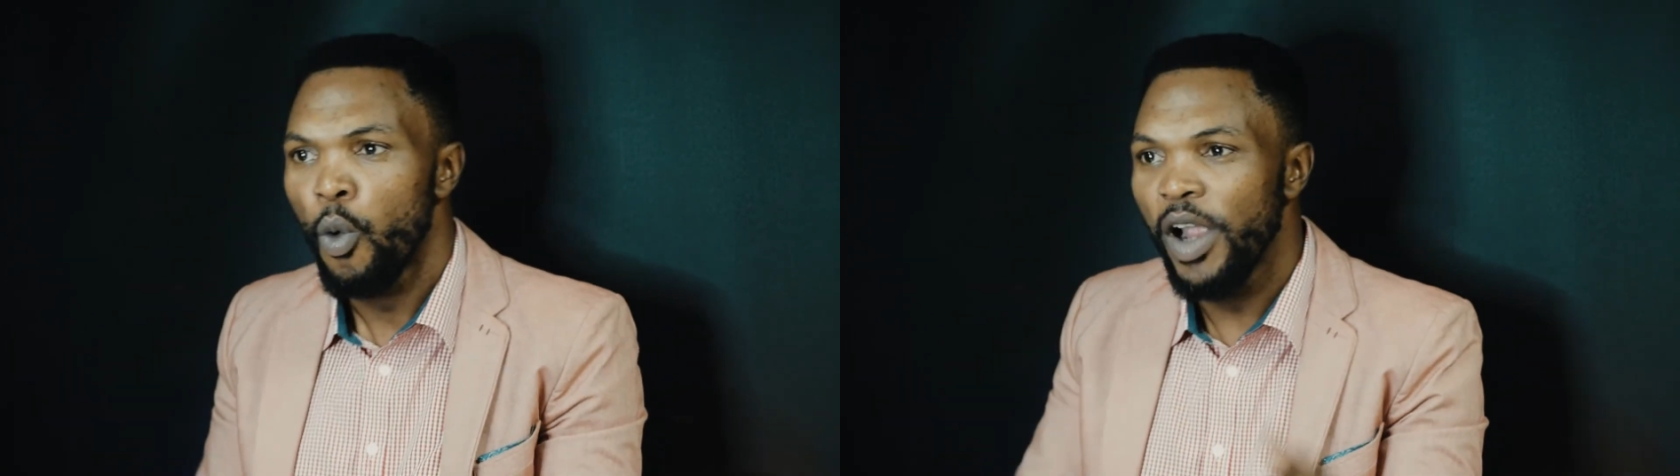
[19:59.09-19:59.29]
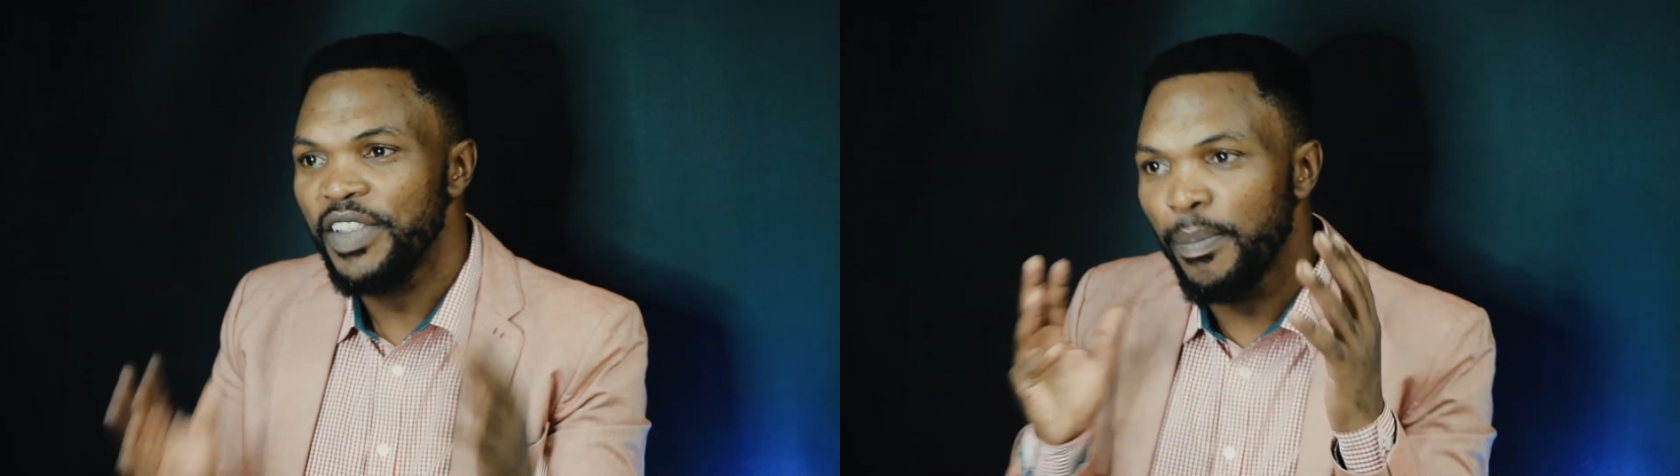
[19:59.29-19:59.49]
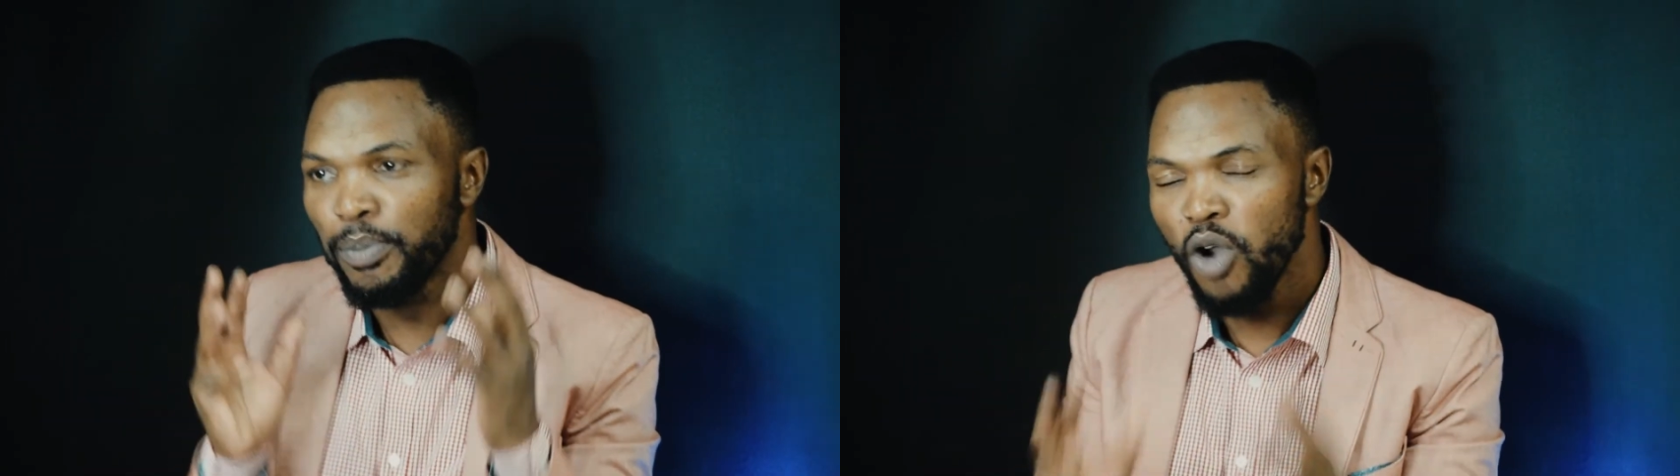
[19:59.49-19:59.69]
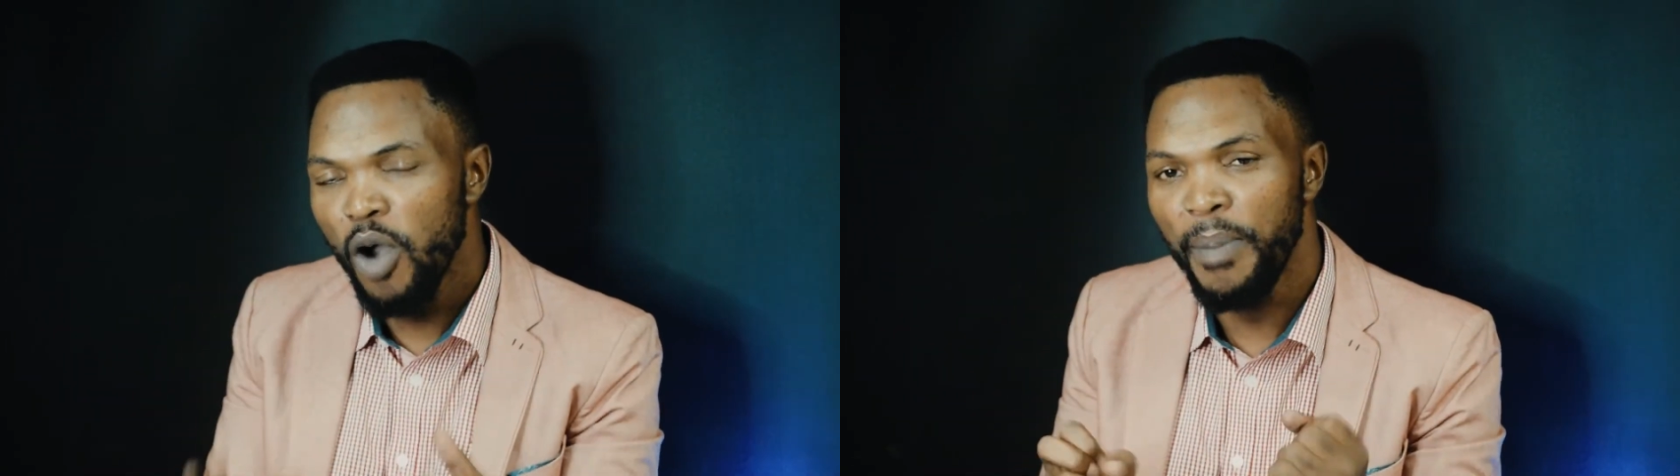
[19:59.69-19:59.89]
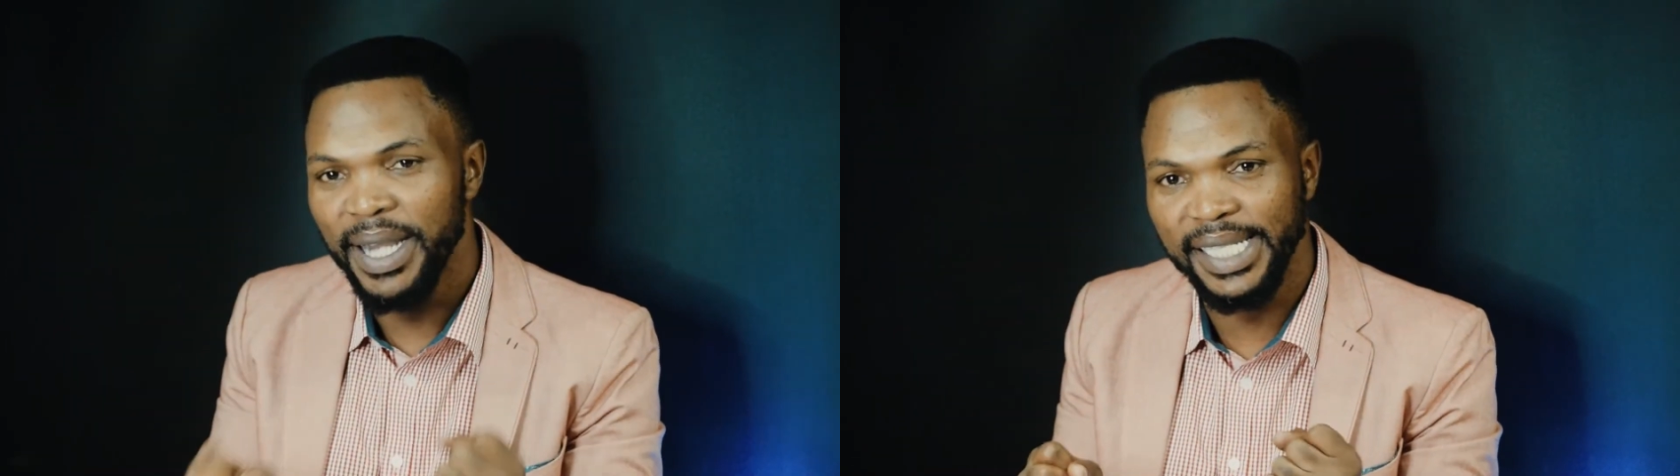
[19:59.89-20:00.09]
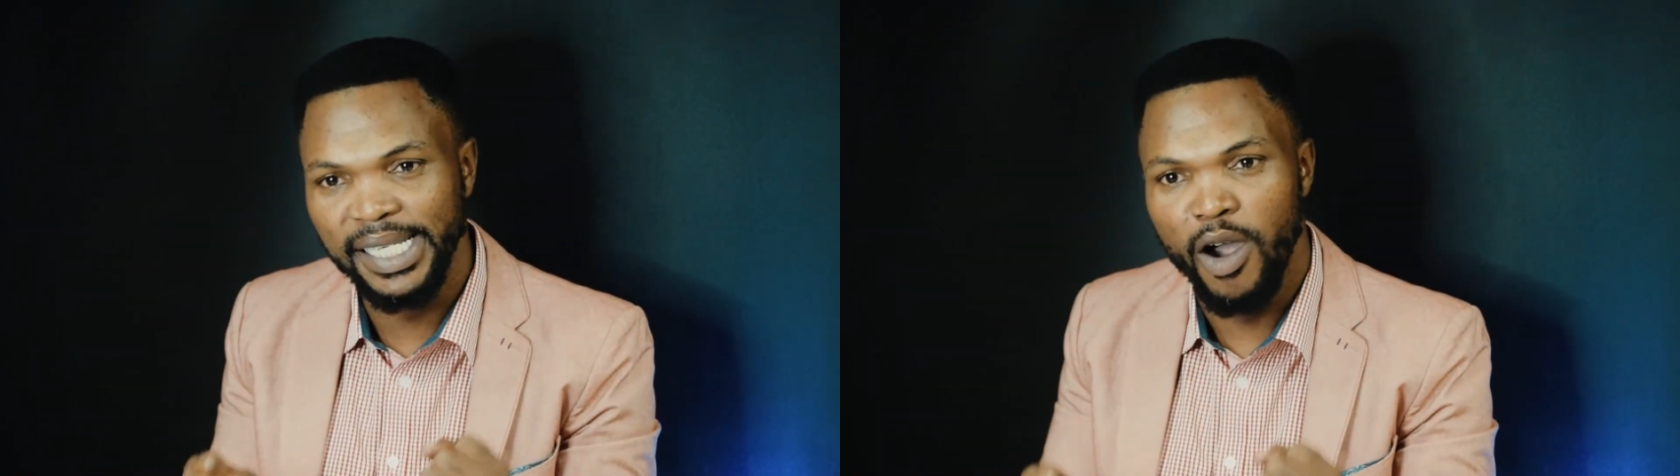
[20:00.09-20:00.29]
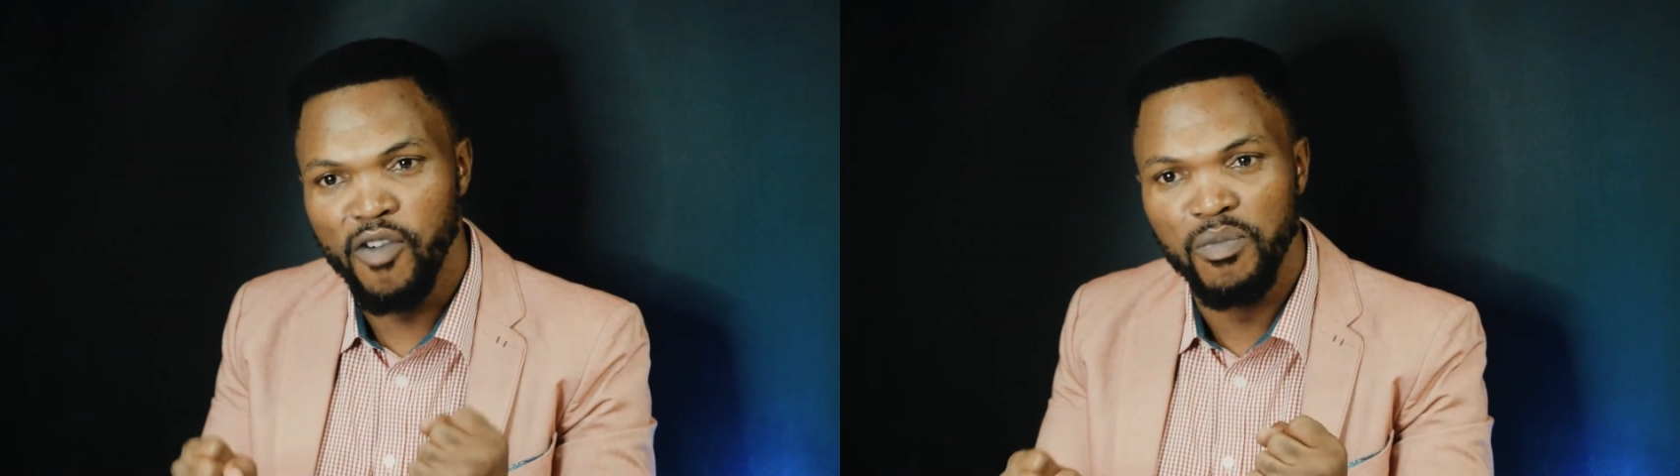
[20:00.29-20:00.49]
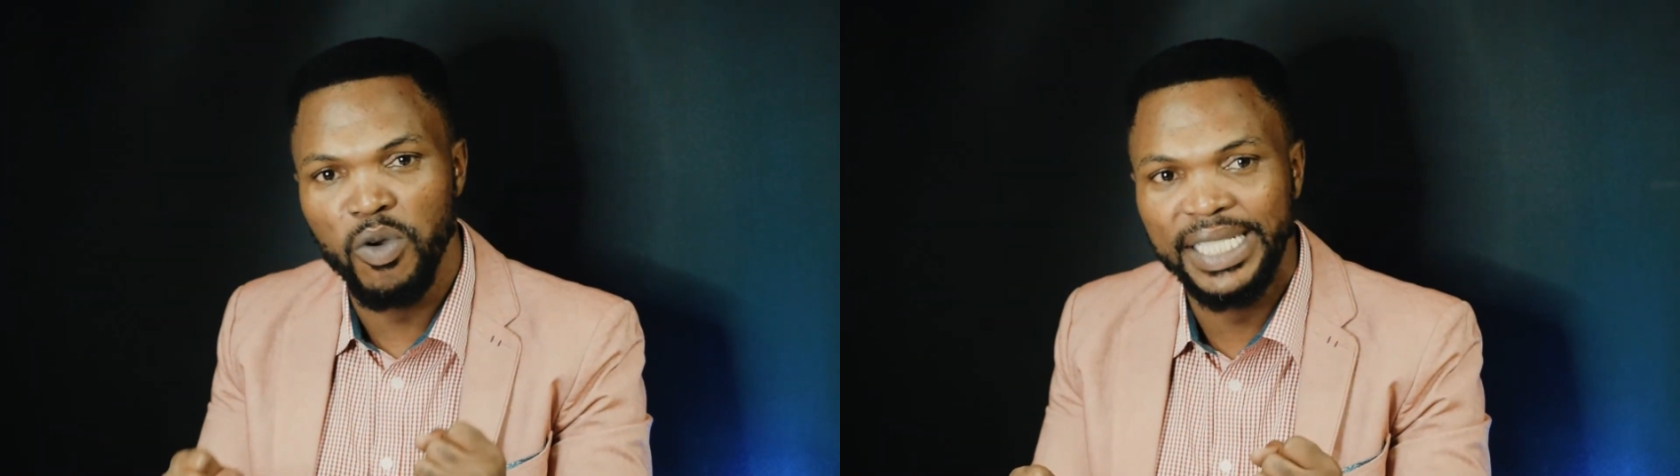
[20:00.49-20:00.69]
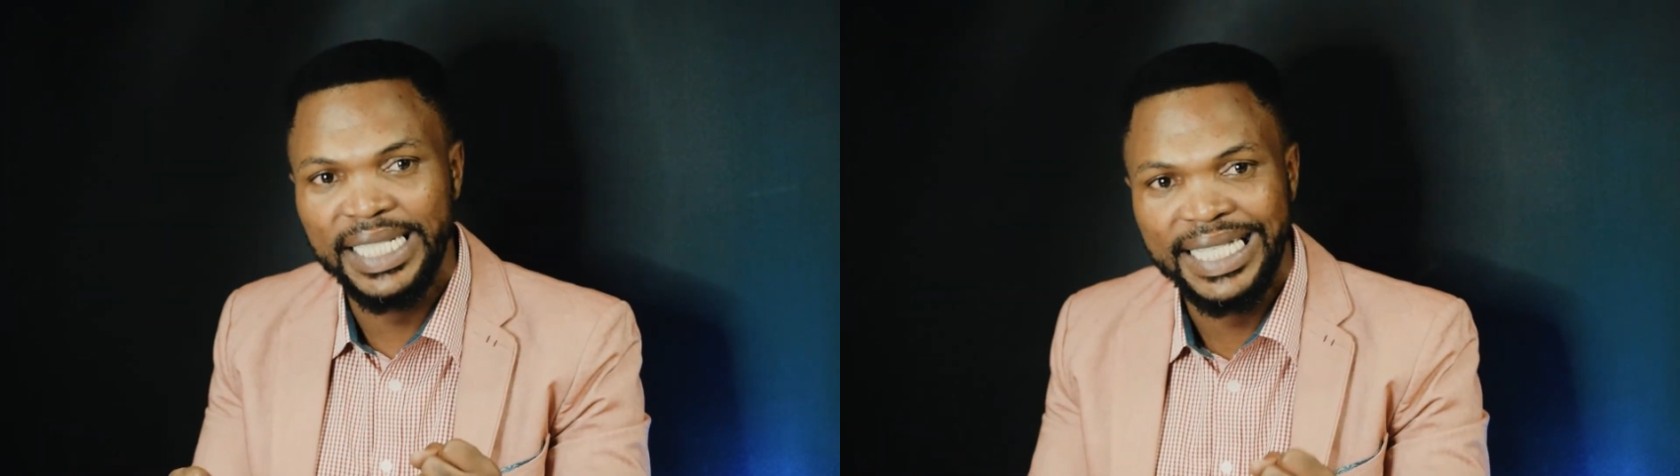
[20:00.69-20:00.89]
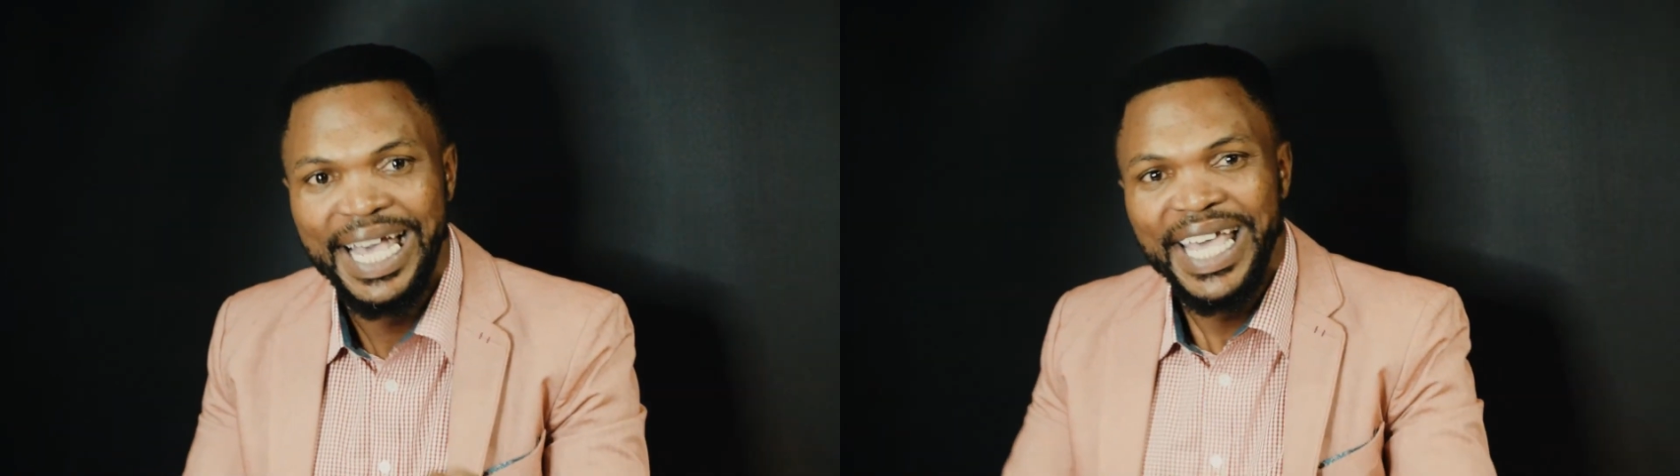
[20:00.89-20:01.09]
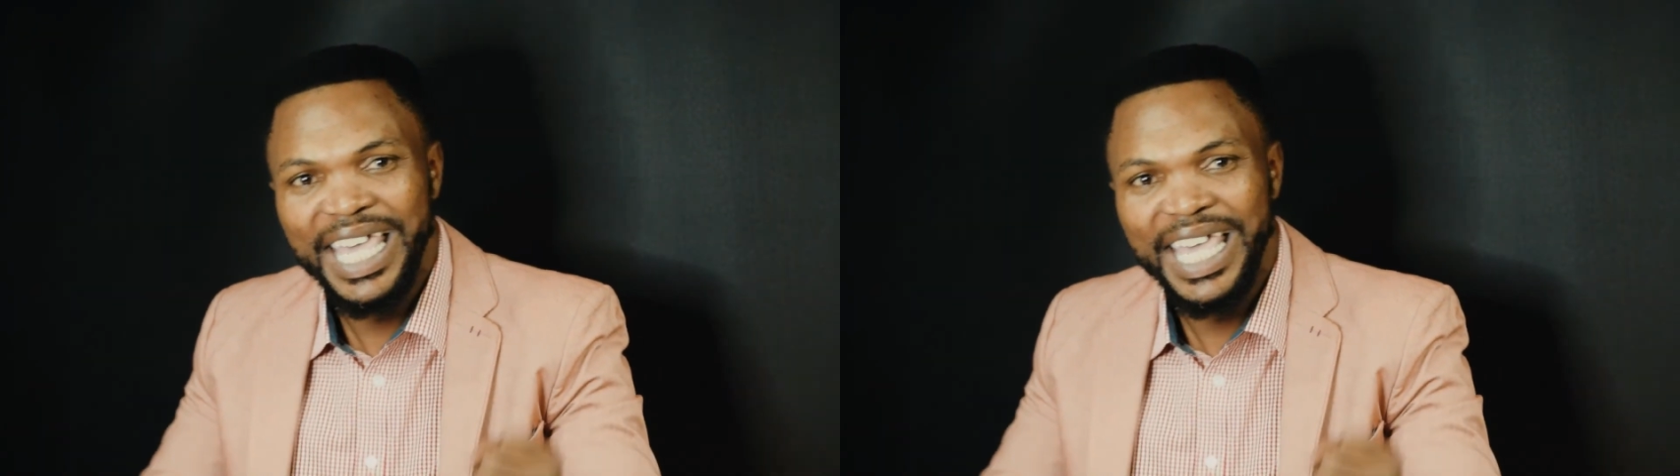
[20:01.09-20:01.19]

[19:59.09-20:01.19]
with the property of Moses.